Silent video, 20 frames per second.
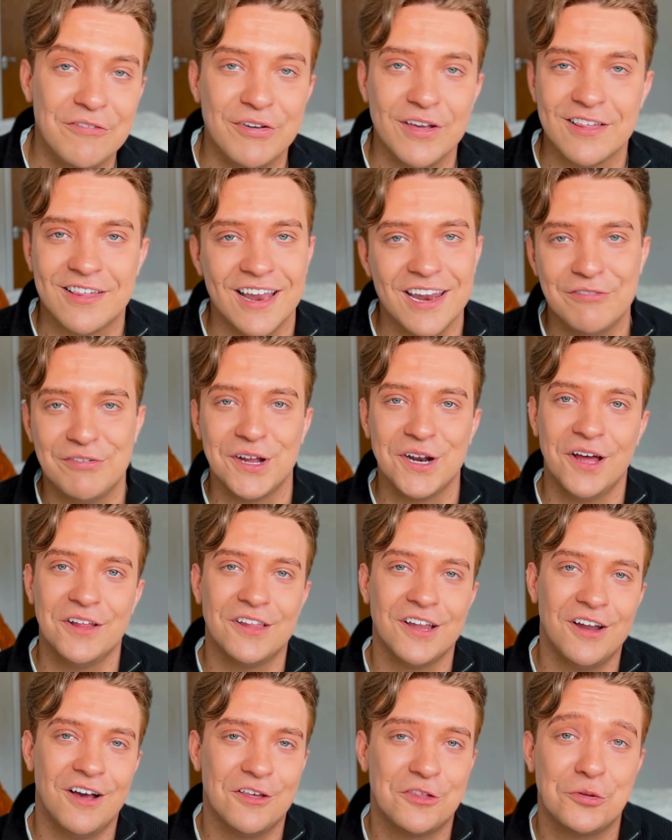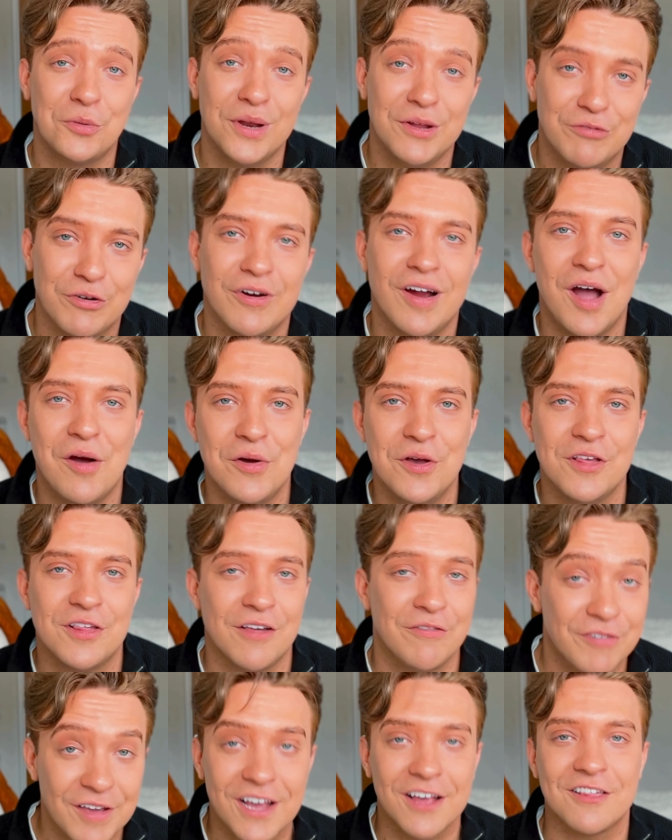it's anything like the last 24 hours,
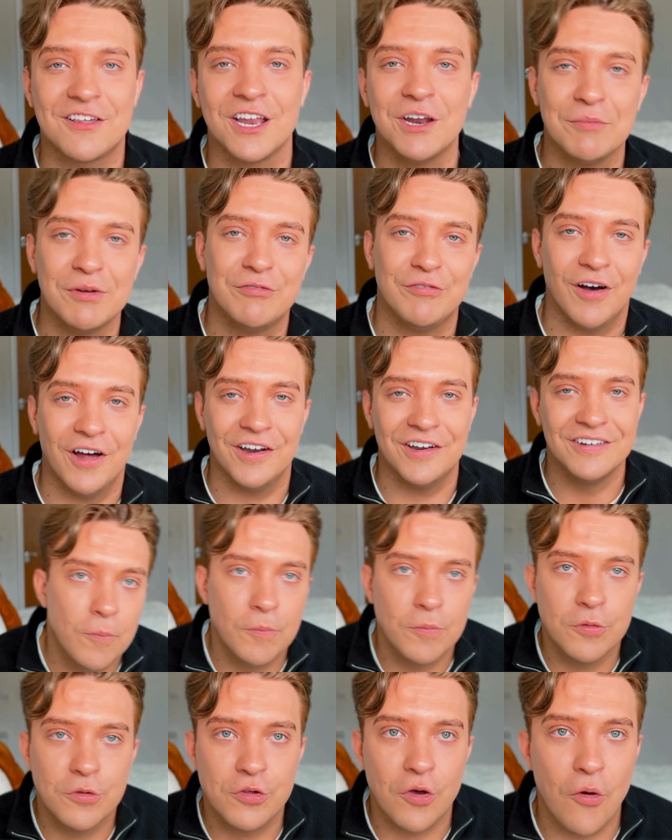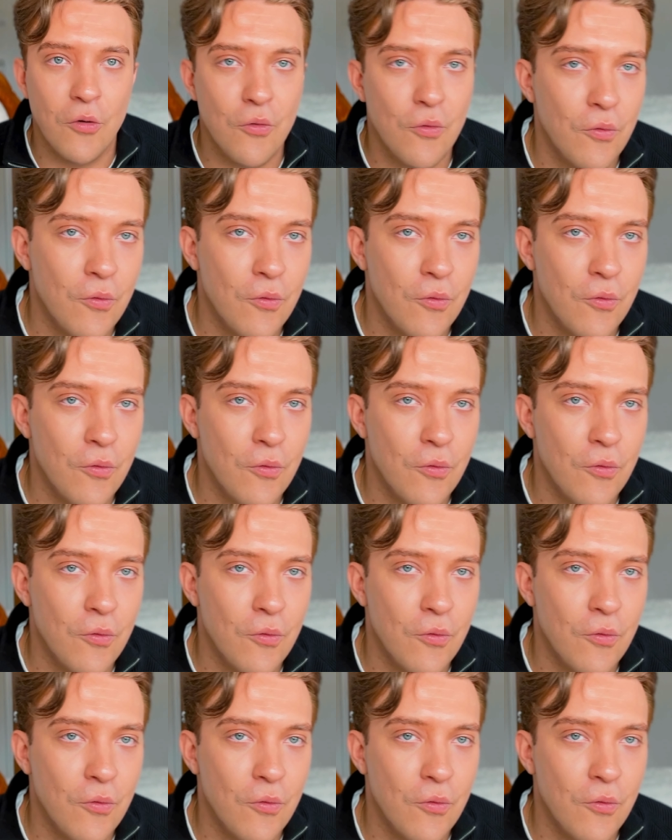I think it's gonna be fun. So,